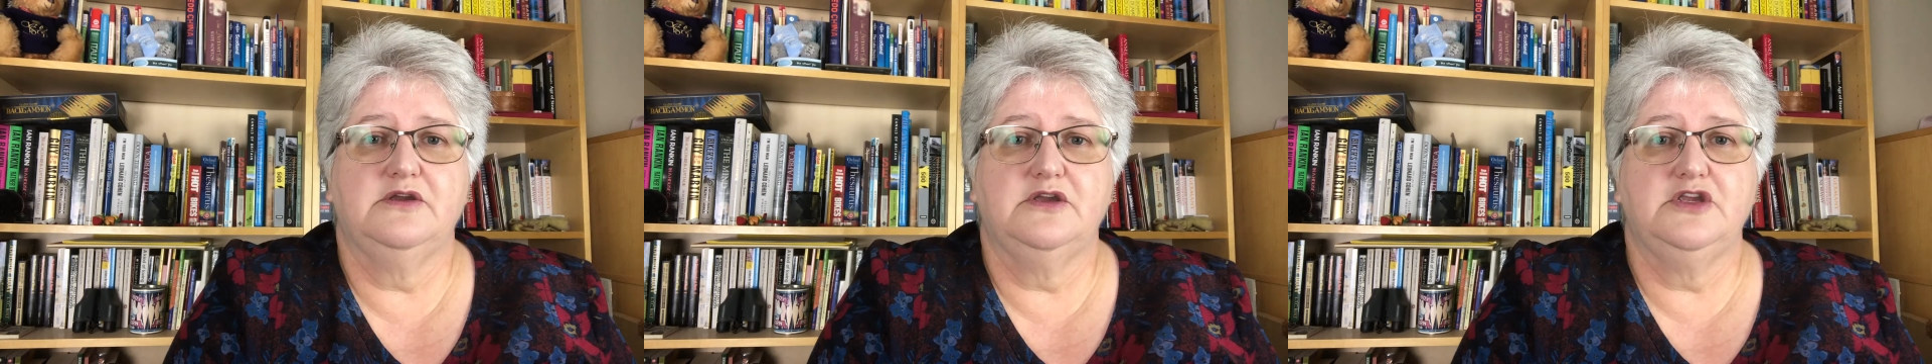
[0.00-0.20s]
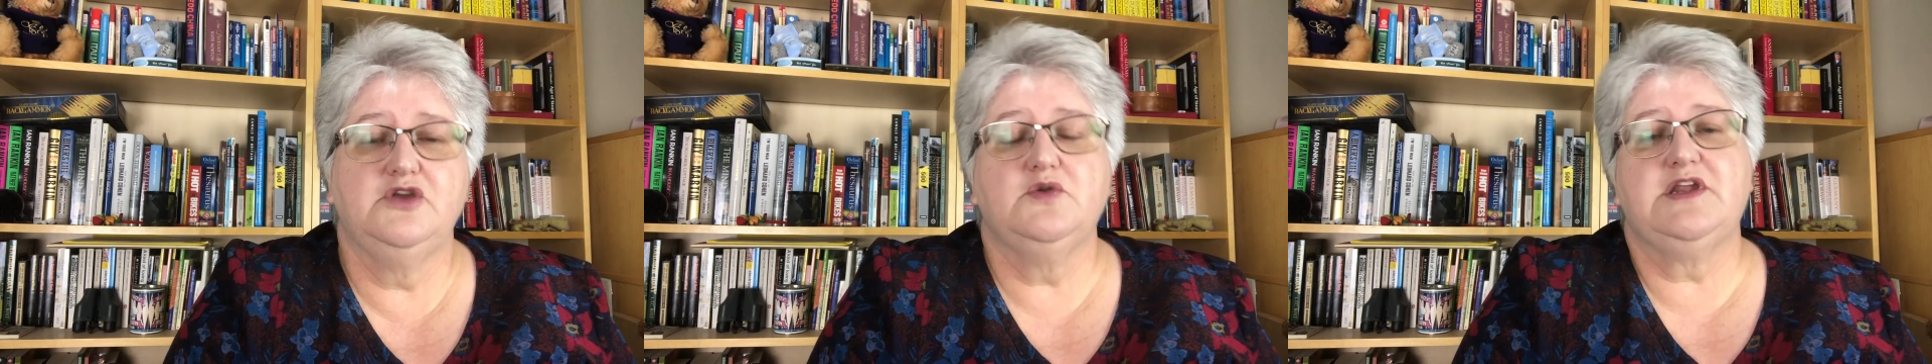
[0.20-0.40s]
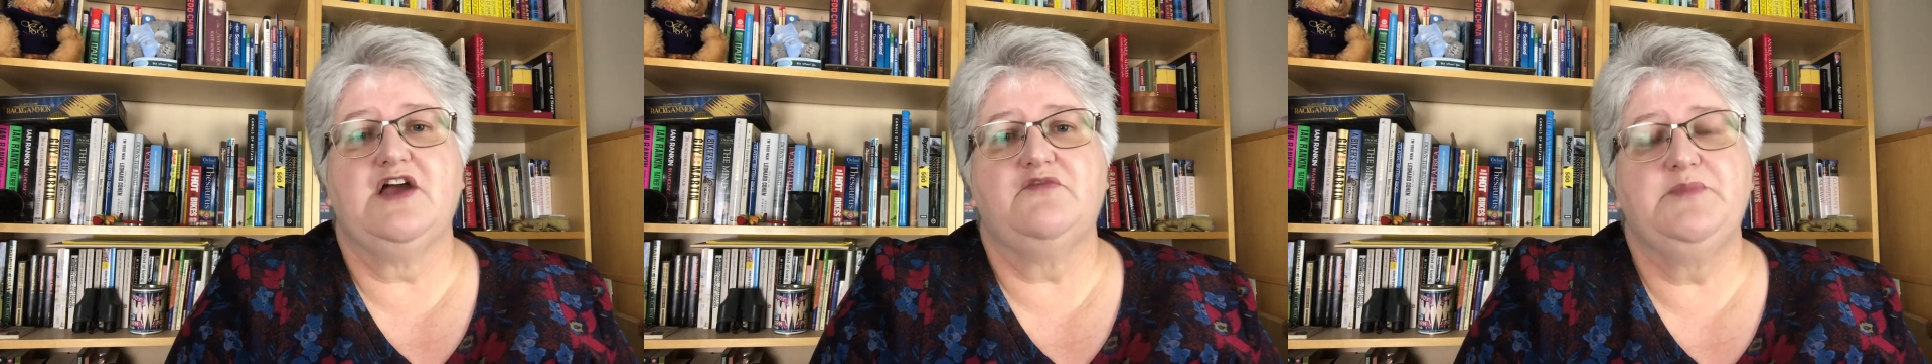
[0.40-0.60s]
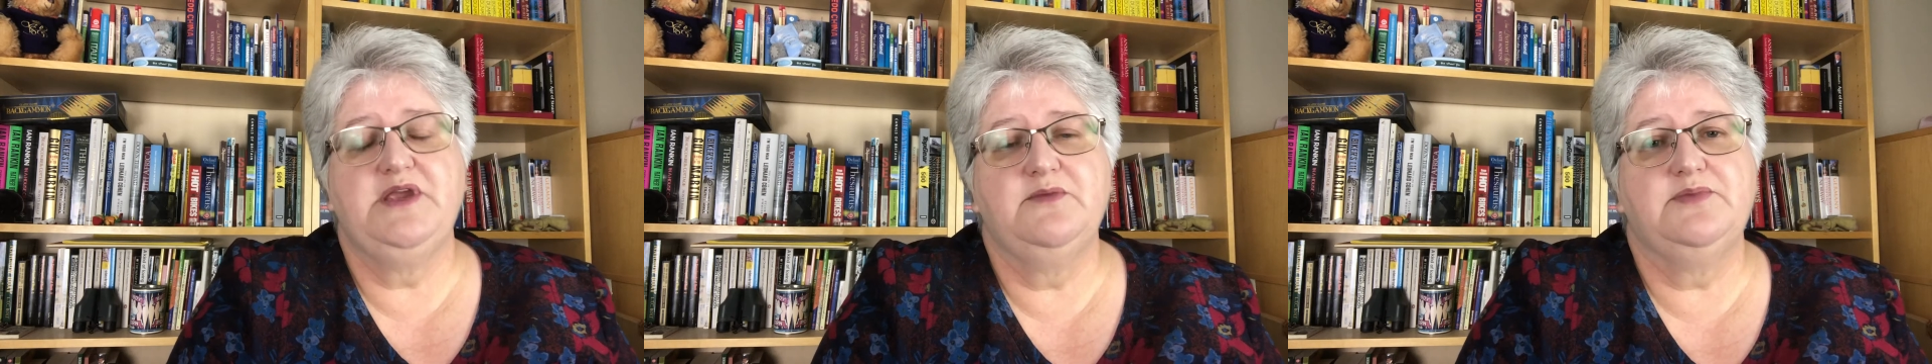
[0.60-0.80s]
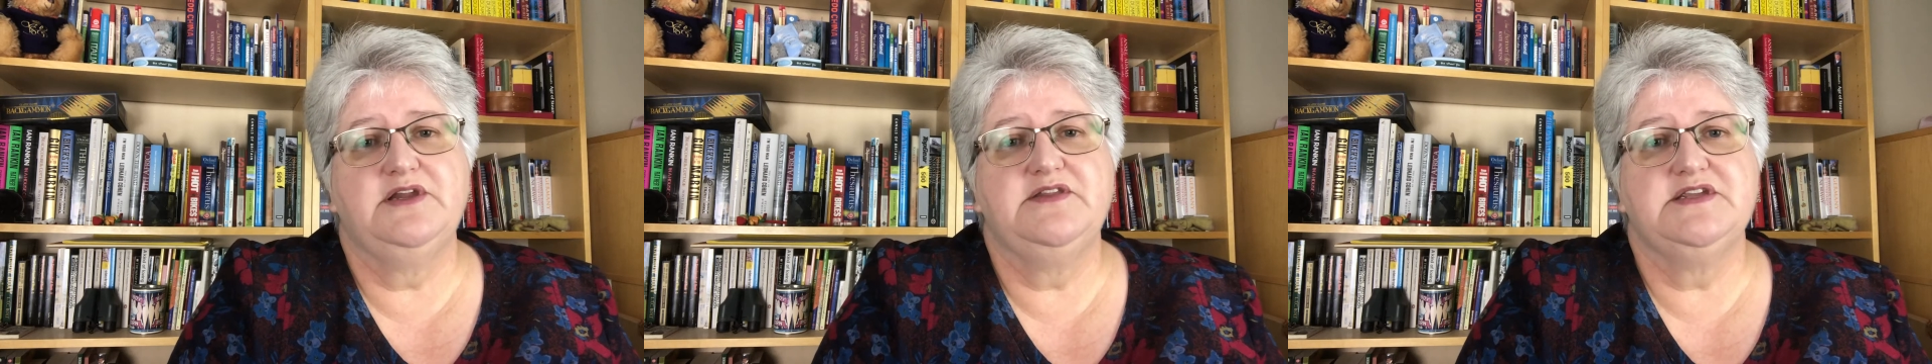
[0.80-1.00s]
You'll have
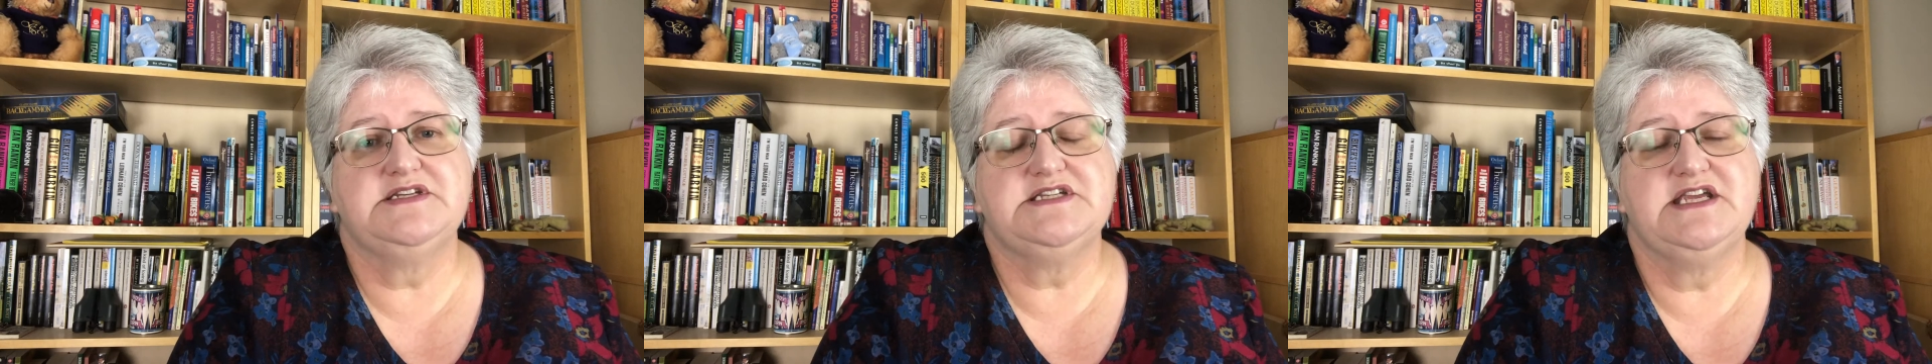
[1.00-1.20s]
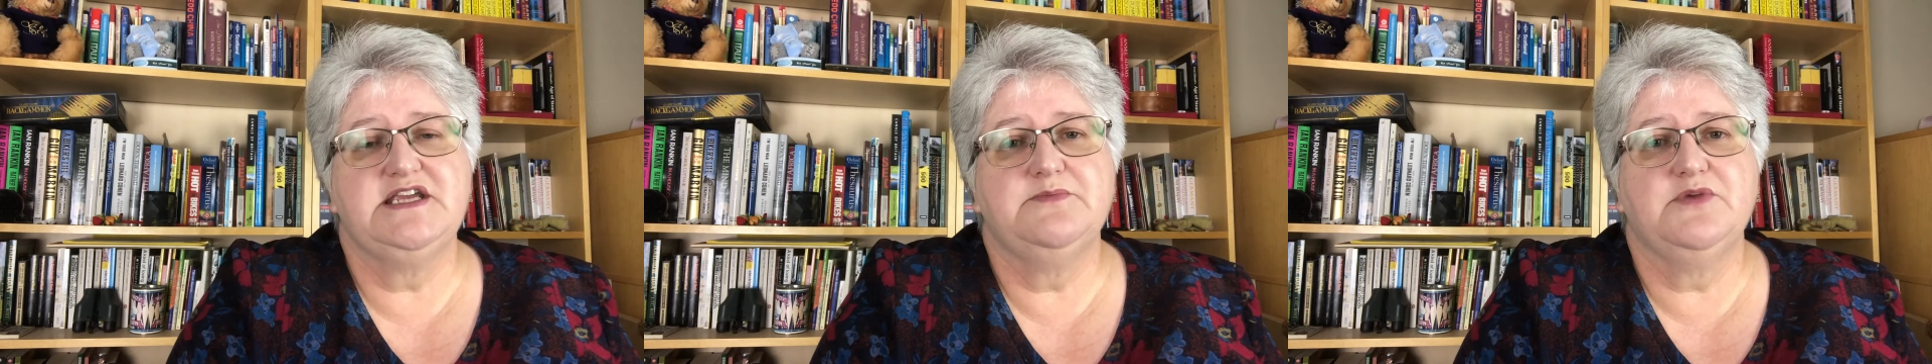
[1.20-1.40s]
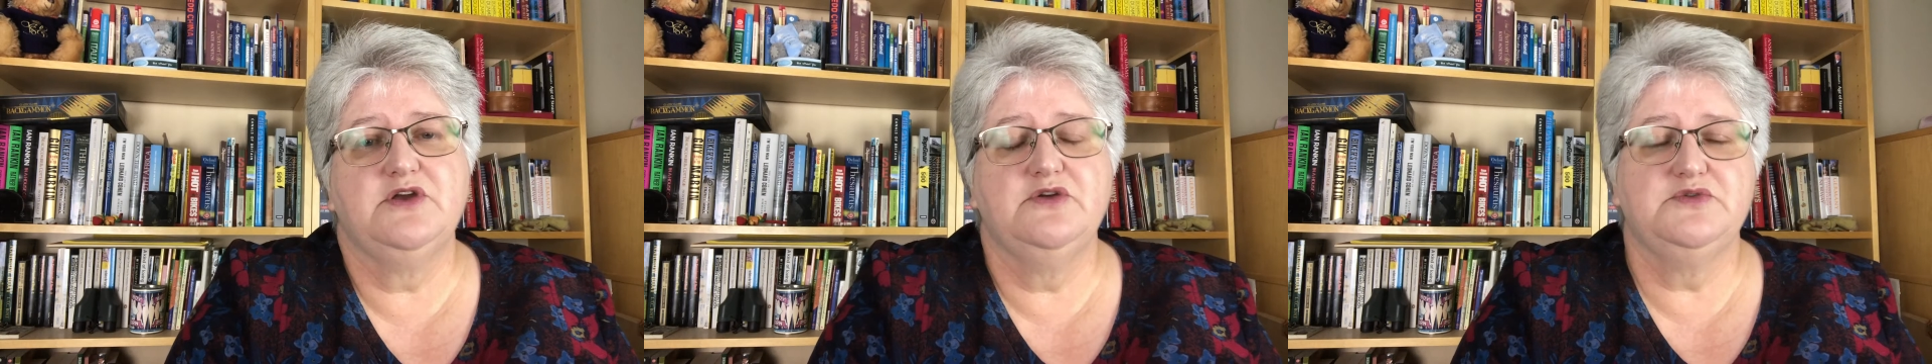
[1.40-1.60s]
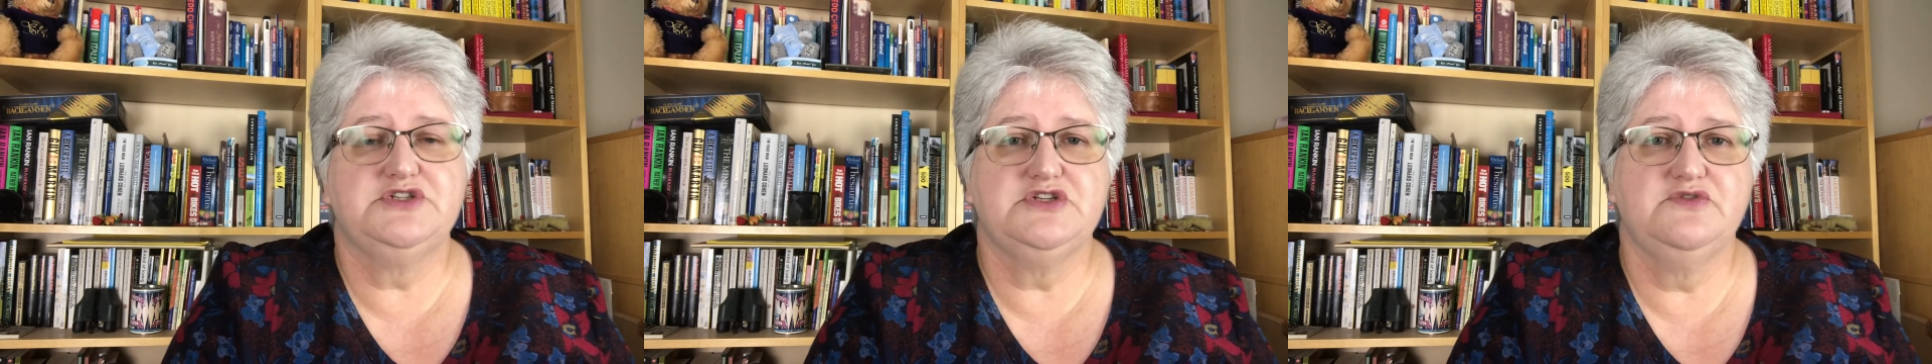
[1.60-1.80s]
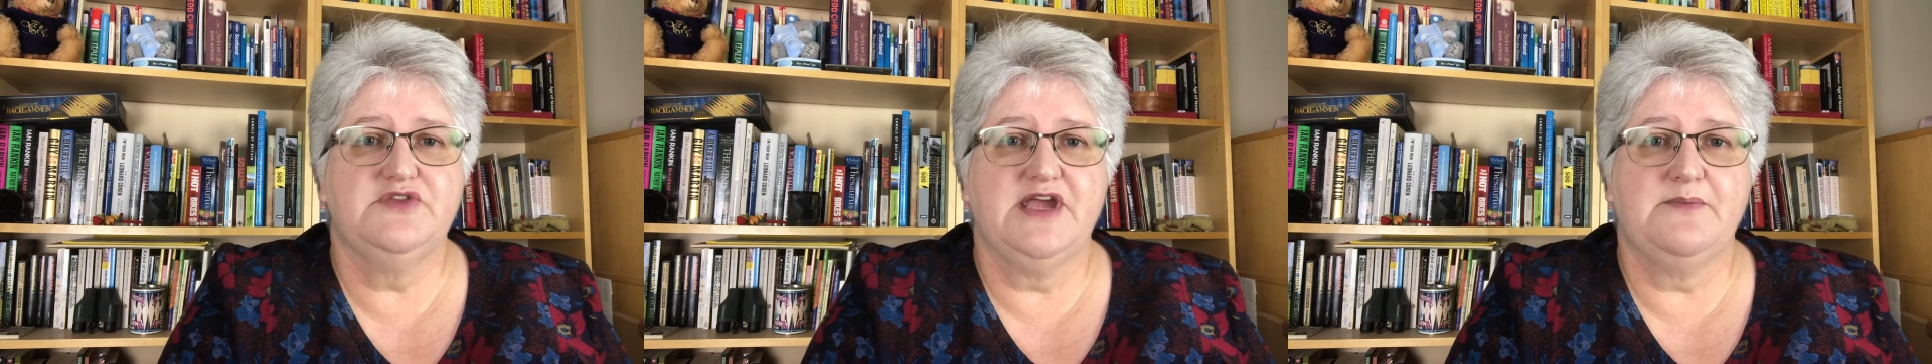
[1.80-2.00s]
people in the team who
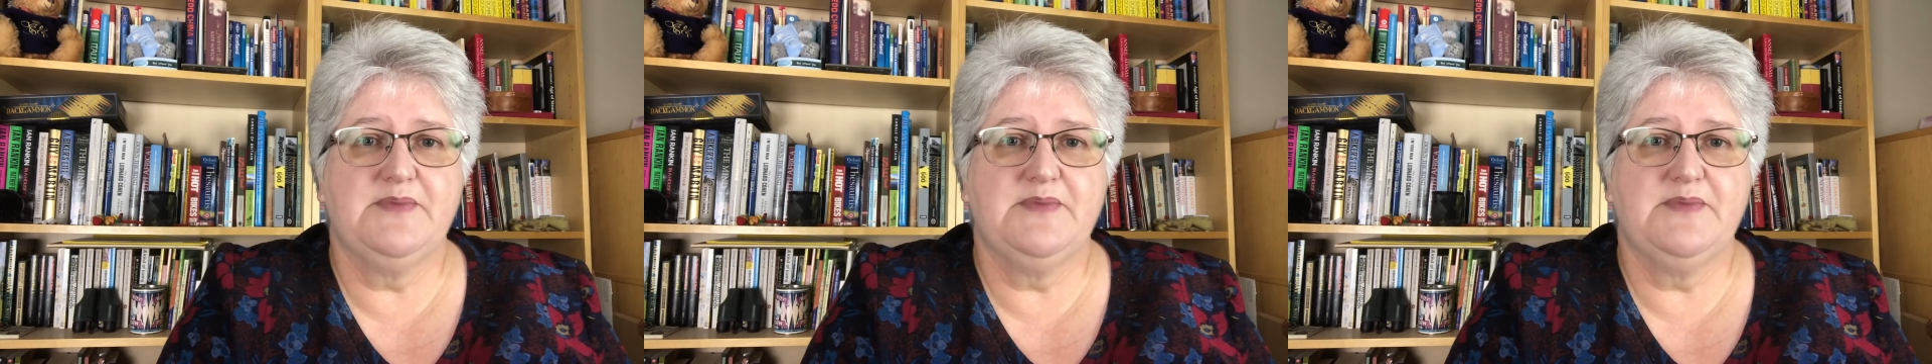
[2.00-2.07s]
do their